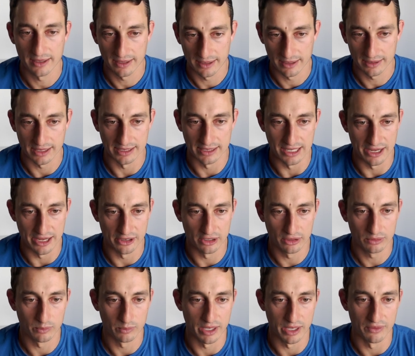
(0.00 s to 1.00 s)

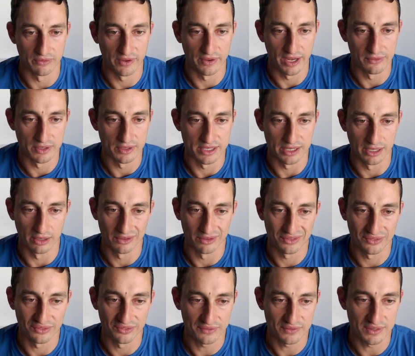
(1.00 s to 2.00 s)
Cardano, one of the favorites here, is
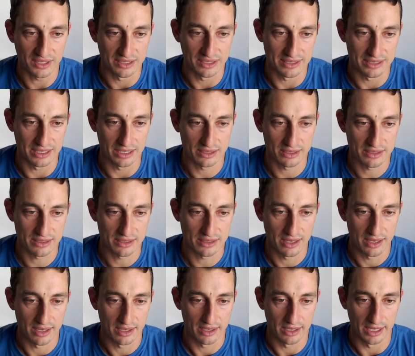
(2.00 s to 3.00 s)
fifty-six,
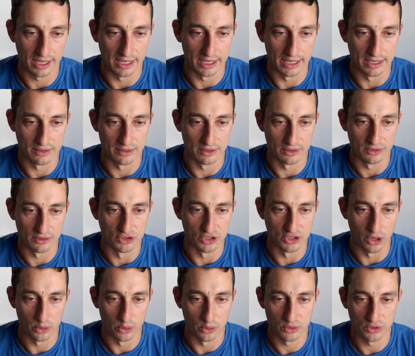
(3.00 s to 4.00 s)
and
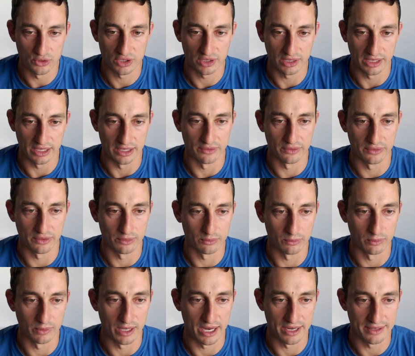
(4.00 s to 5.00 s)
Doge is
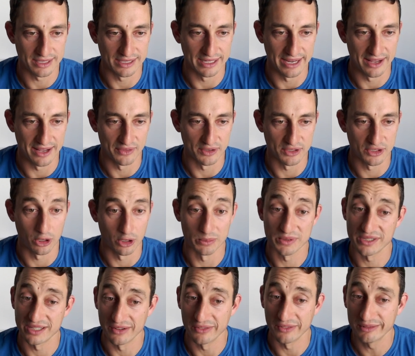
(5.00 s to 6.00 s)
rounding out the top
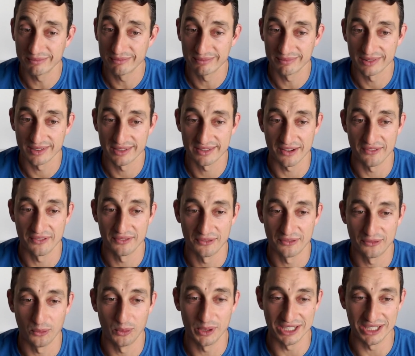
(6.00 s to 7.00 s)
seven, seven
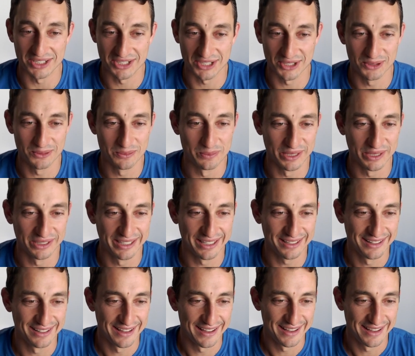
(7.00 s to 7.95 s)
forty-two billion.